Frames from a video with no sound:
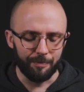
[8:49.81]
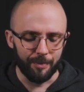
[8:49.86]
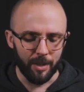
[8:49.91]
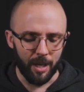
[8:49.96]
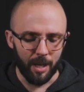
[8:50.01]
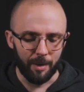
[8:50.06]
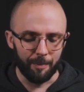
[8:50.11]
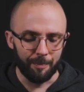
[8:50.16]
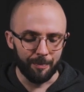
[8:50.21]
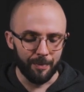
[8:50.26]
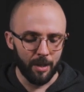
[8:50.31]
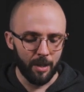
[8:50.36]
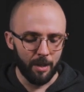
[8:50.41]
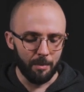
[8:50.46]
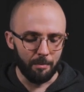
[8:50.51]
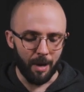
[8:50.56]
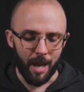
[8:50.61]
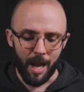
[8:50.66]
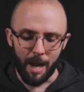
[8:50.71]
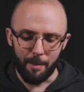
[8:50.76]
yeah,
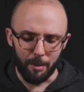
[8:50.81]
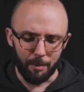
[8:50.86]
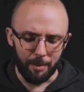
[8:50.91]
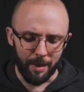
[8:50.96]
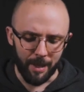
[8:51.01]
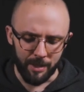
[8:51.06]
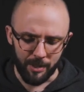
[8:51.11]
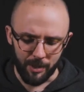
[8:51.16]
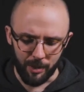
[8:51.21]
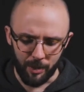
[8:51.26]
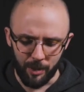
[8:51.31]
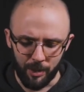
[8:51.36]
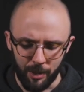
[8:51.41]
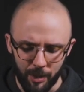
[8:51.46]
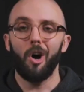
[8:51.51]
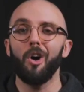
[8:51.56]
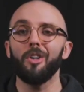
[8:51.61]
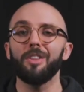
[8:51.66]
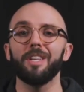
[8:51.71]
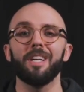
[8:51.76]
my Apple Pencil,
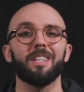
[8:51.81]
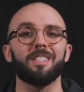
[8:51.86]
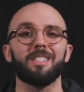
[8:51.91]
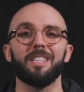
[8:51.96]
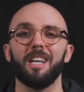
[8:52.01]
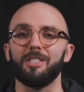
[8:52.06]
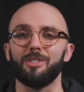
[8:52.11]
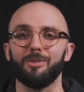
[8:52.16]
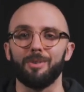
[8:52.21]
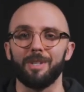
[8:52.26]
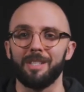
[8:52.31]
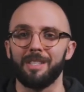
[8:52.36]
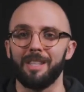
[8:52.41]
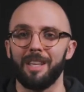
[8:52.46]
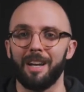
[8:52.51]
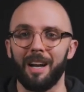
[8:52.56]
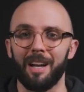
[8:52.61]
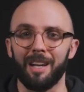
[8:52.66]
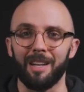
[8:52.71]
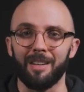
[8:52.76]
all the accessories
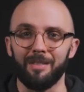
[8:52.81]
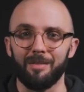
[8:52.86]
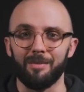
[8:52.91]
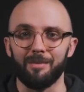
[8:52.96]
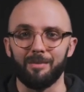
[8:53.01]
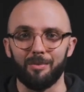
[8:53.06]
that I